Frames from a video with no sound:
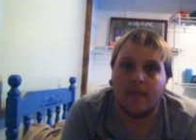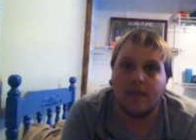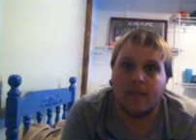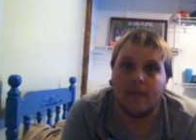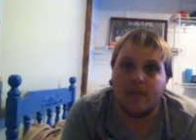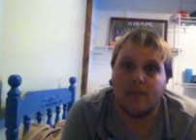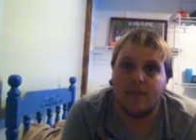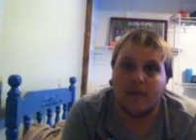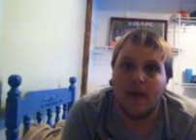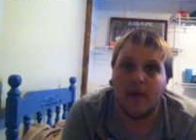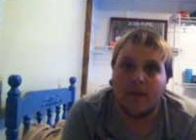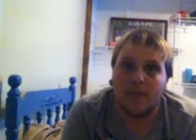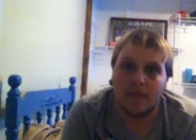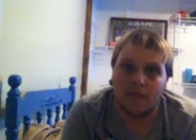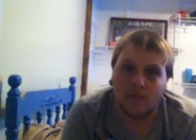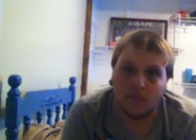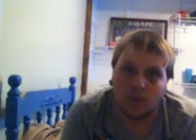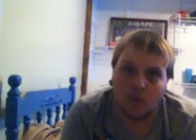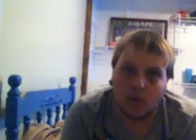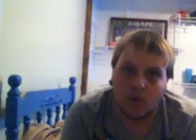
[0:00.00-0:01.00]
uh, his mom's
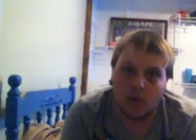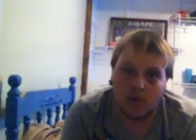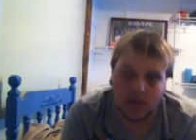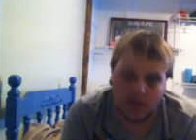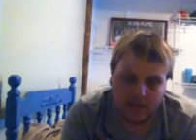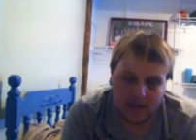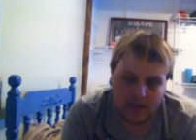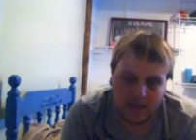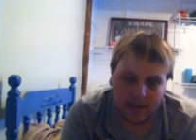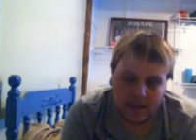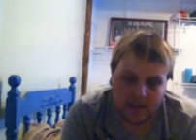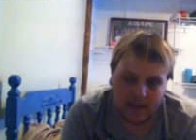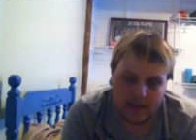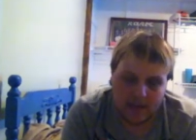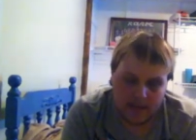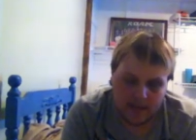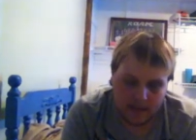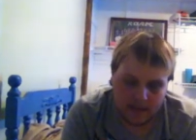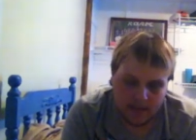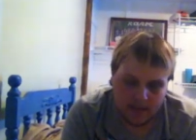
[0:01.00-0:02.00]
divorced. He's dating
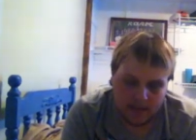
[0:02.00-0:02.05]
a